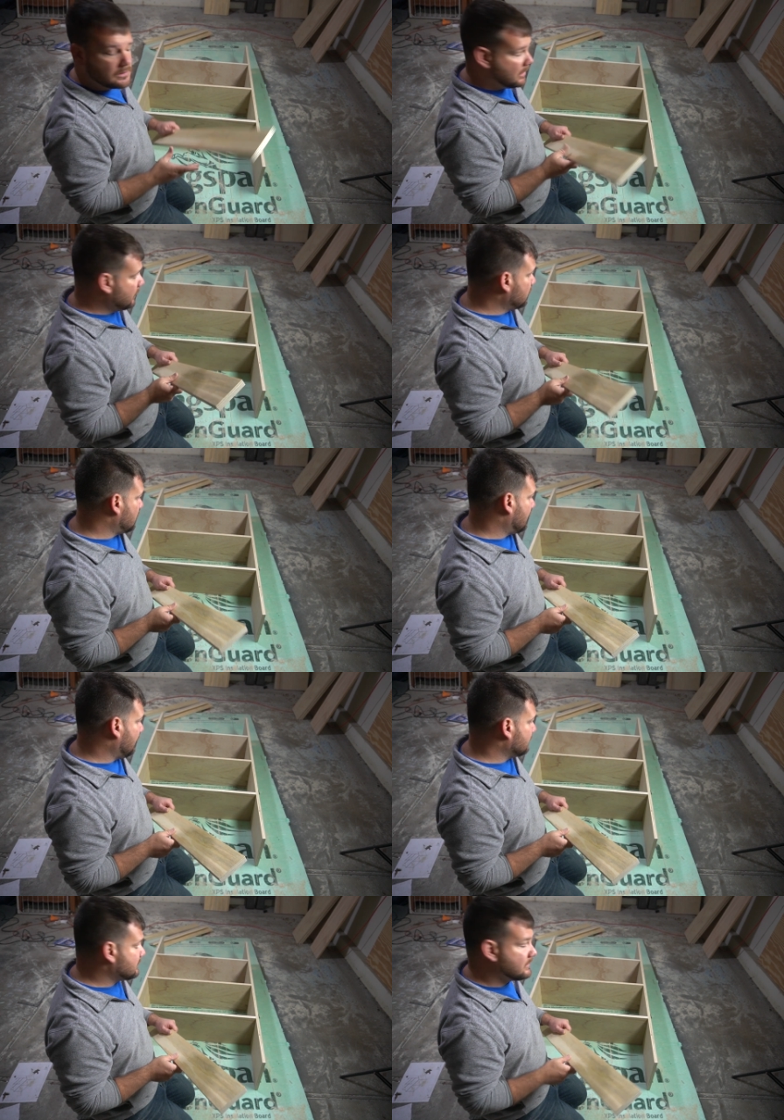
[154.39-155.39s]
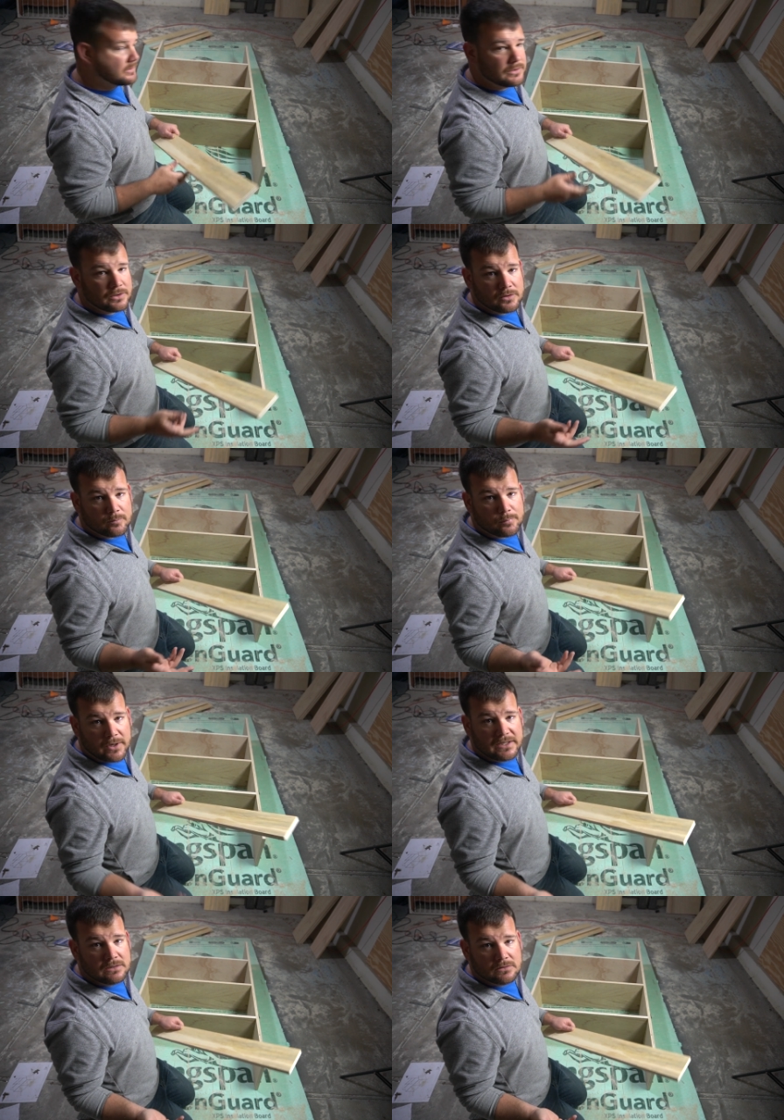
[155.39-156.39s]
Otherwise, you're
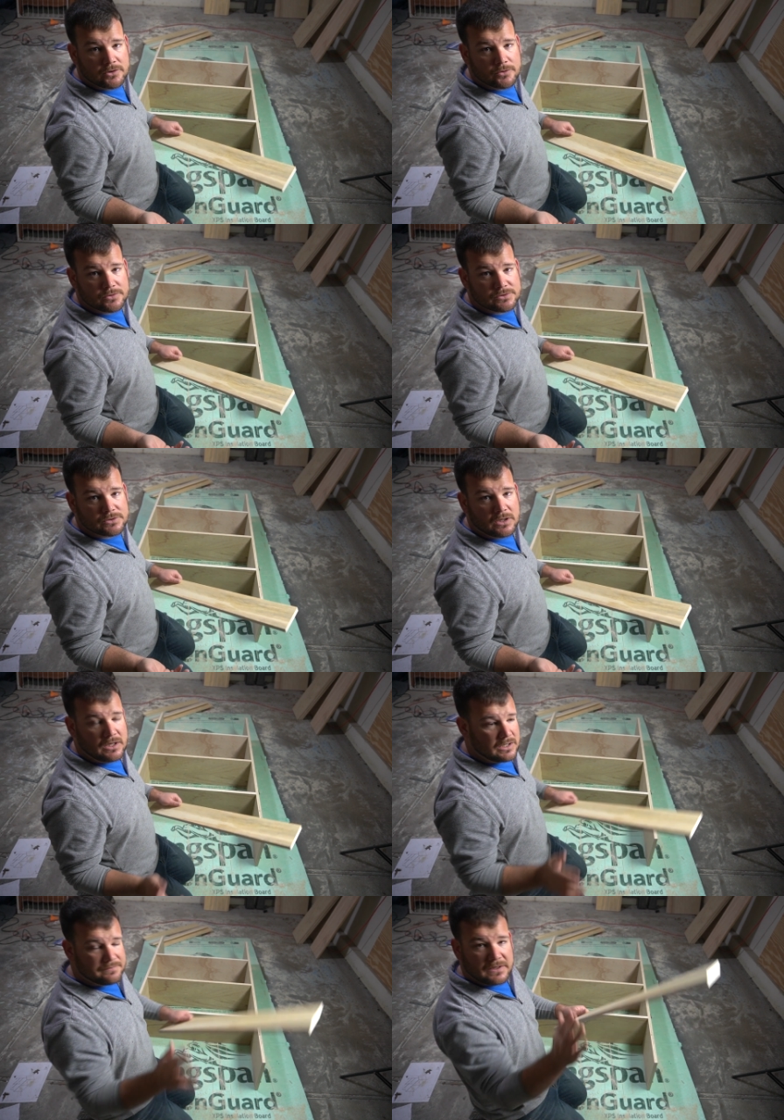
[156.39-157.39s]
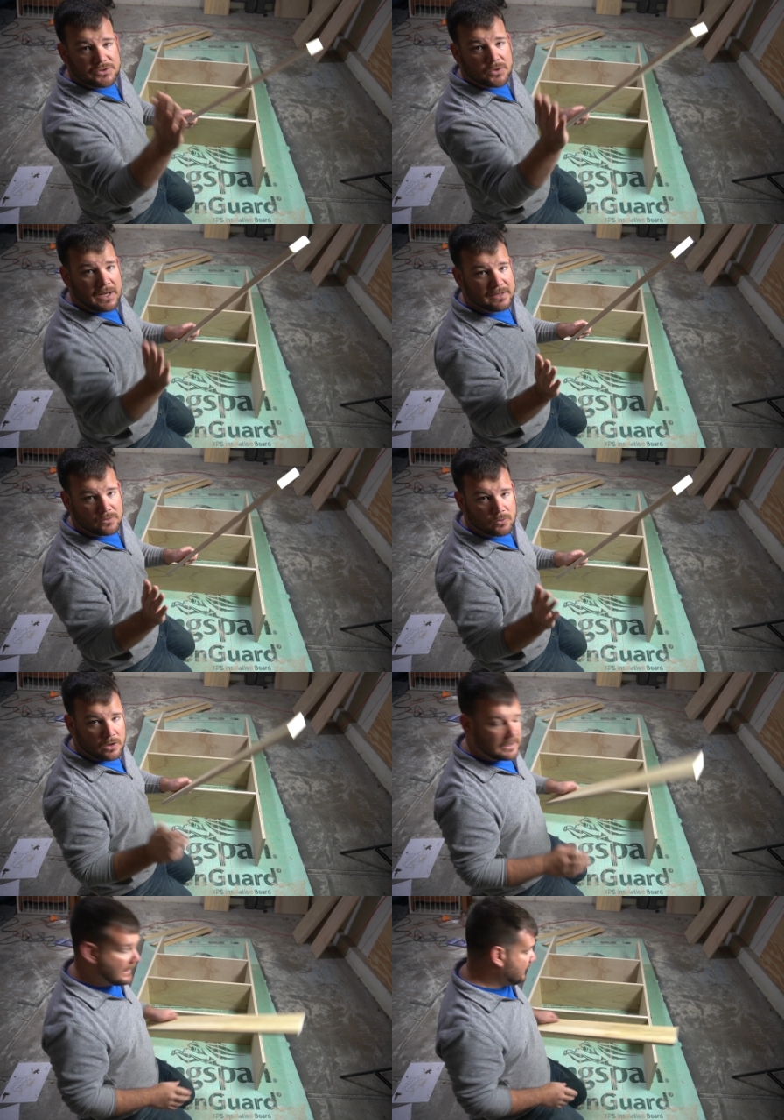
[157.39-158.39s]
breaking loose. If they dry in the
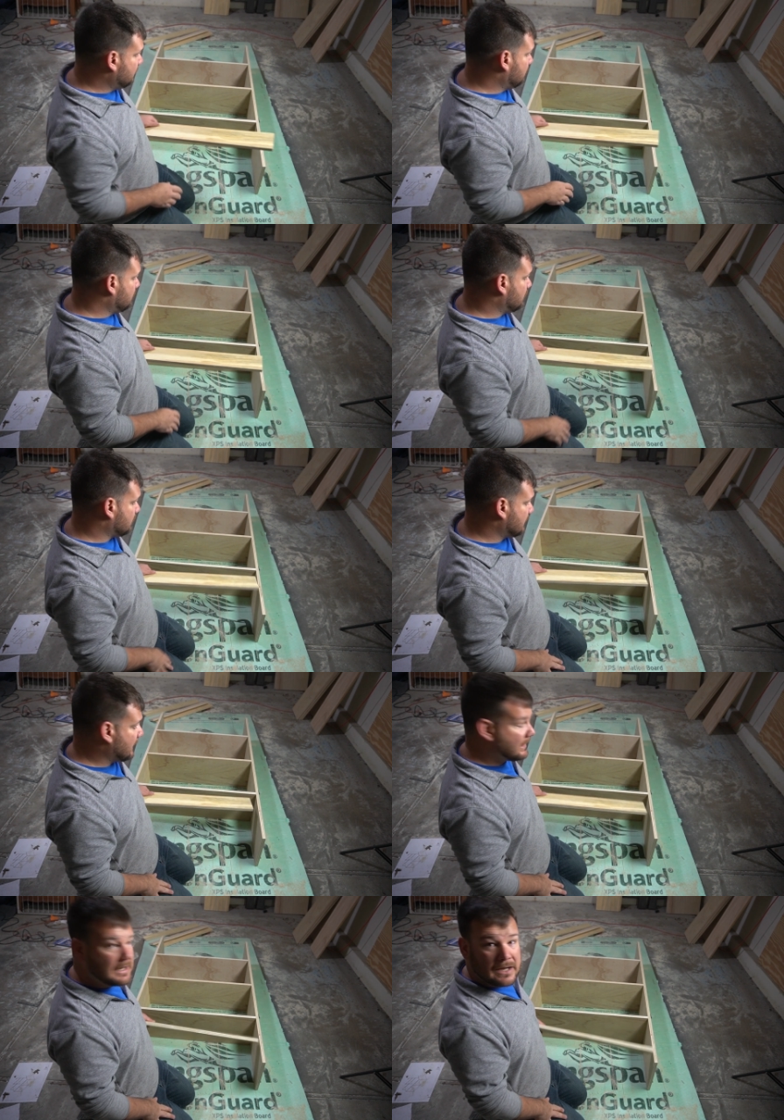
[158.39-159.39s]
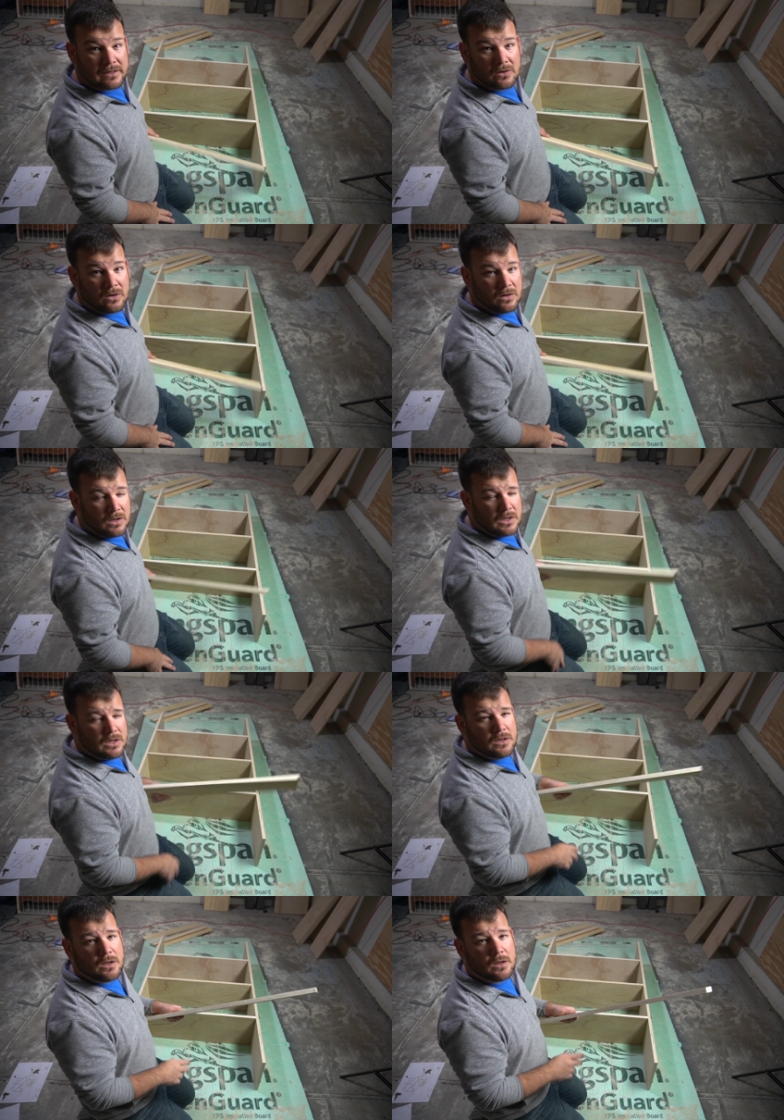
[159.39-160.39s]
wrong angle or cockeyed at all,
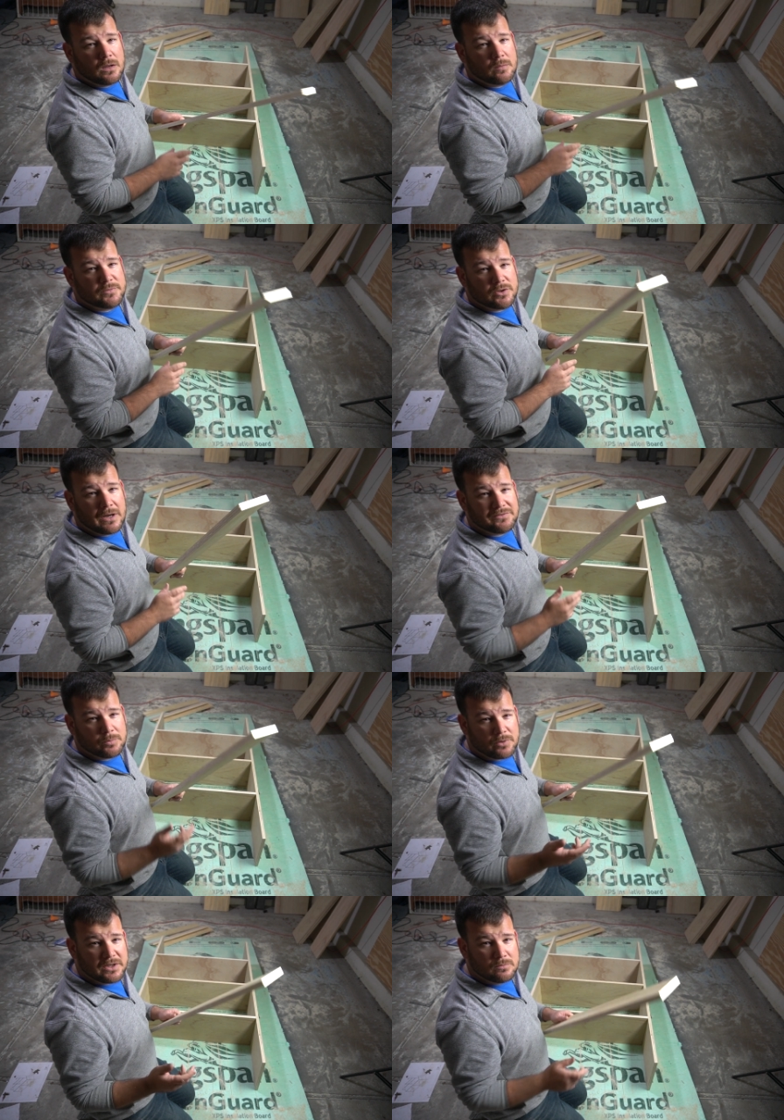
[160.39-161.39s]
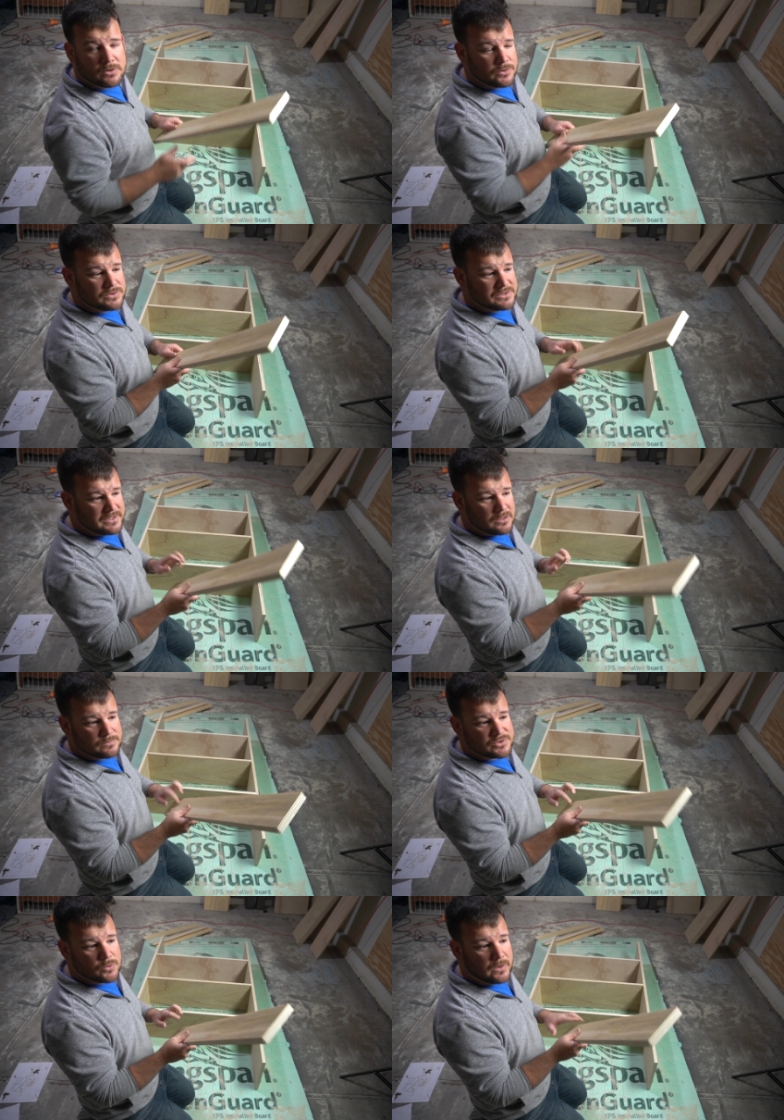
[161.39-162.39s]
um, you have to break them loose to get
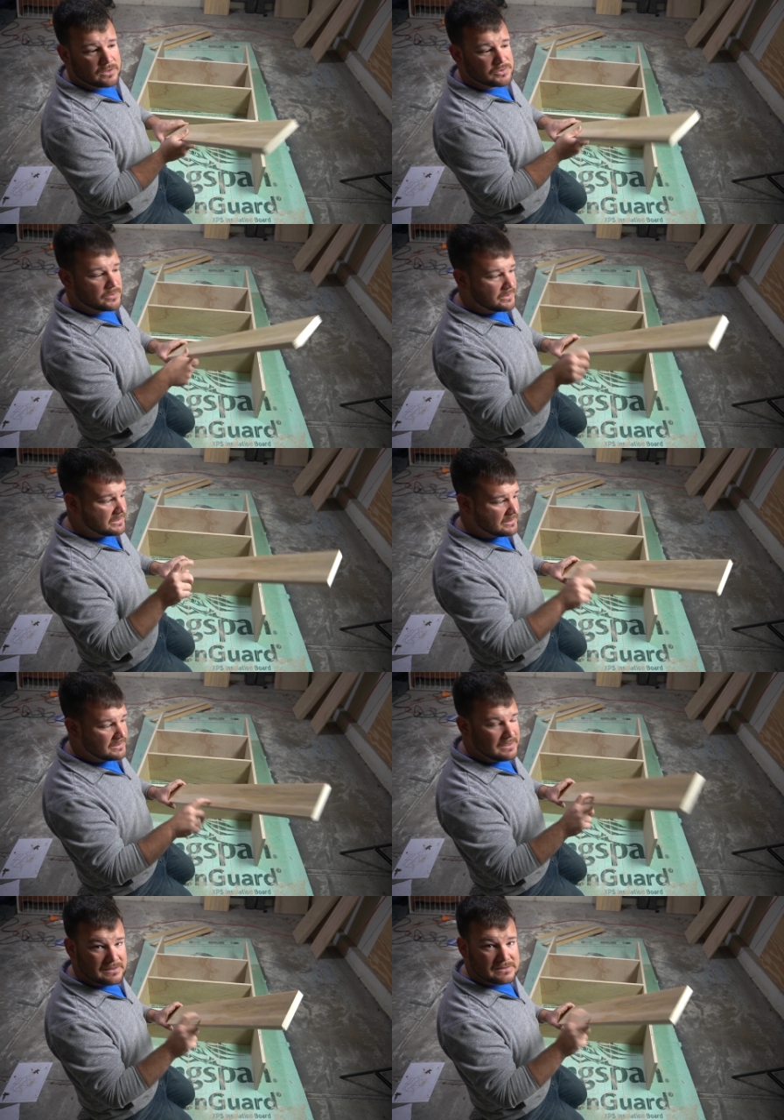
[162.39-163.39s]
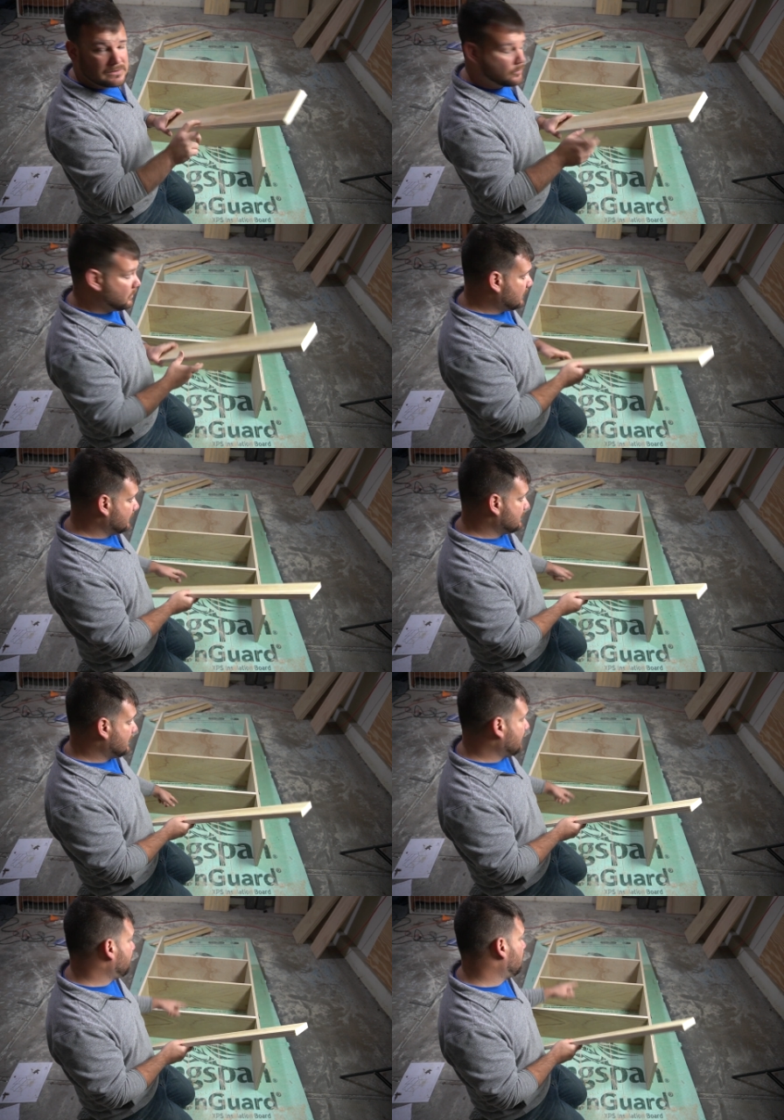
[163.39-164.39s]
them square. So they, these, one on the
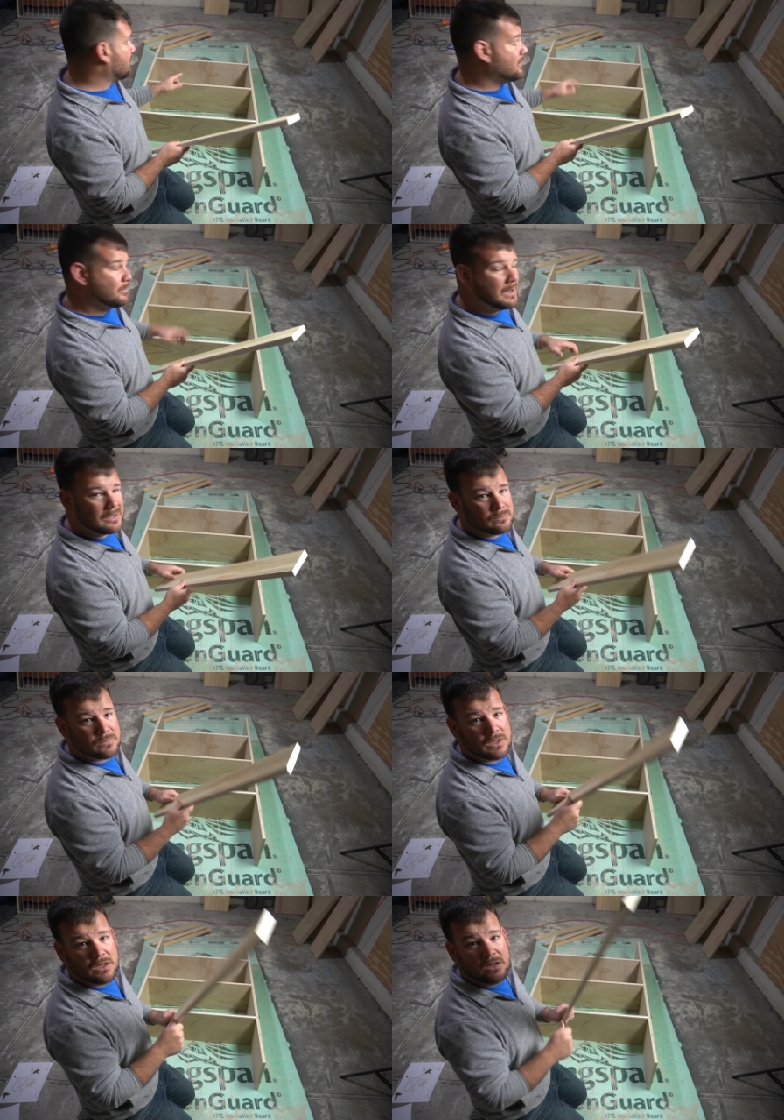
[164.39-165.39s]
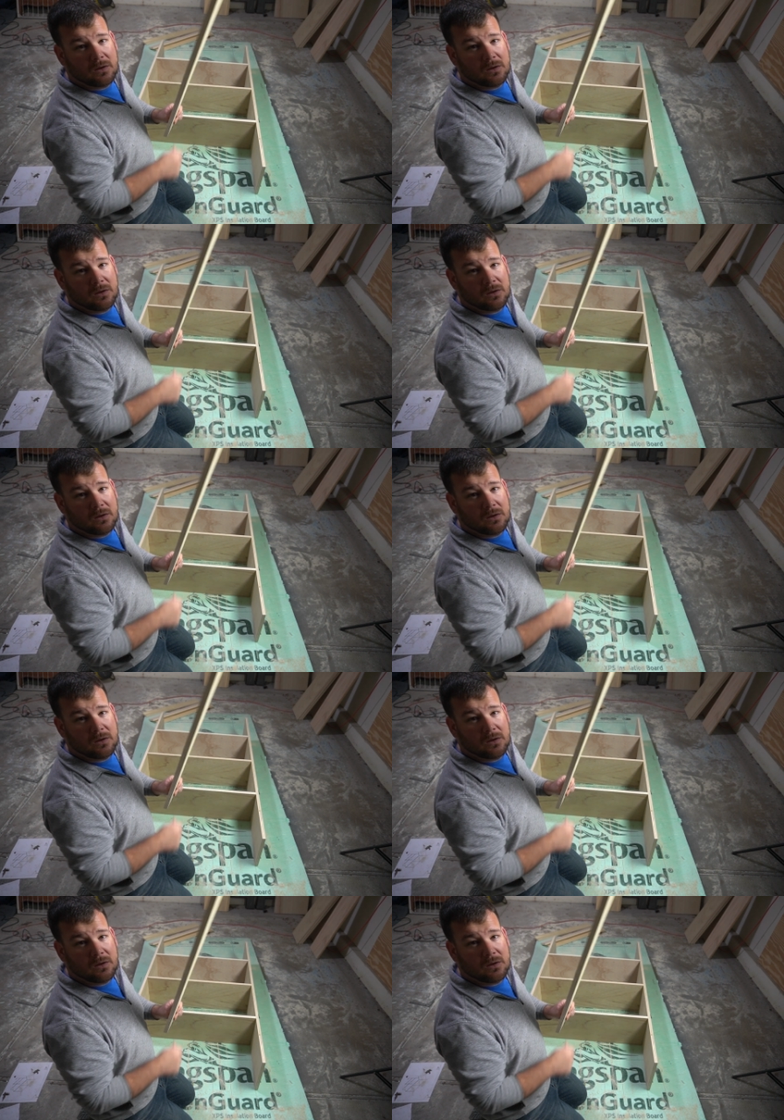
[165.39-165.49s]
top, one on the bottom,